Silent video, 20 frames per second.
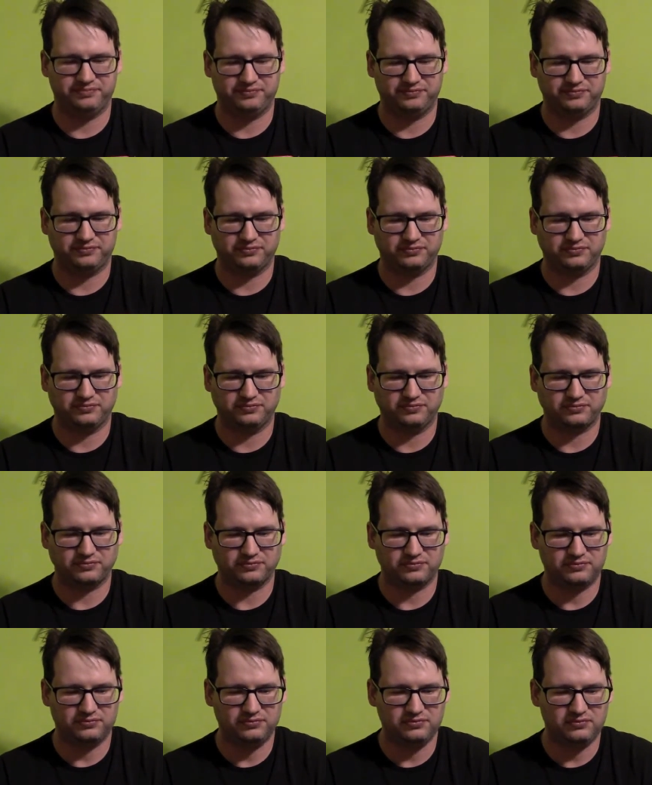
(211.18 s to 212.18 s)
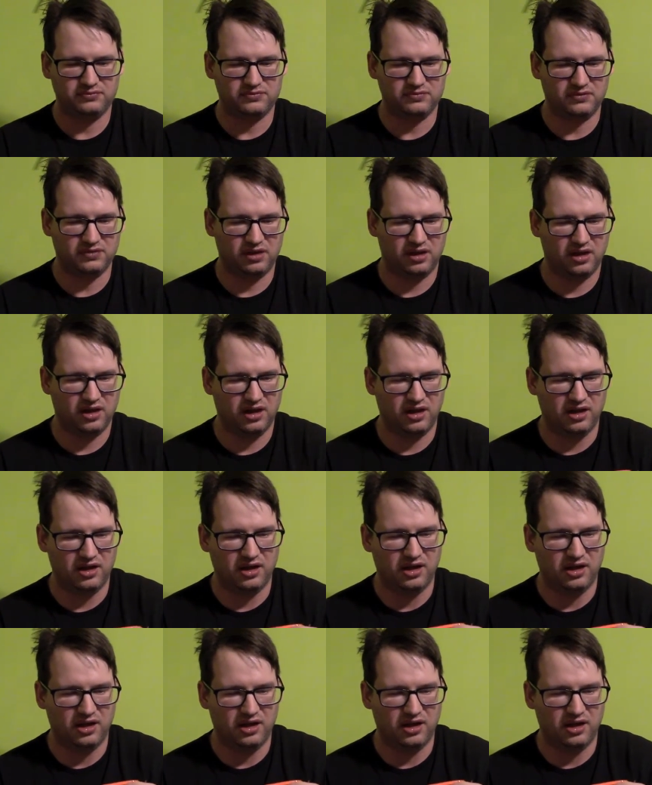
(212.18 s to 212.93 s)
No one is speaking in this clip.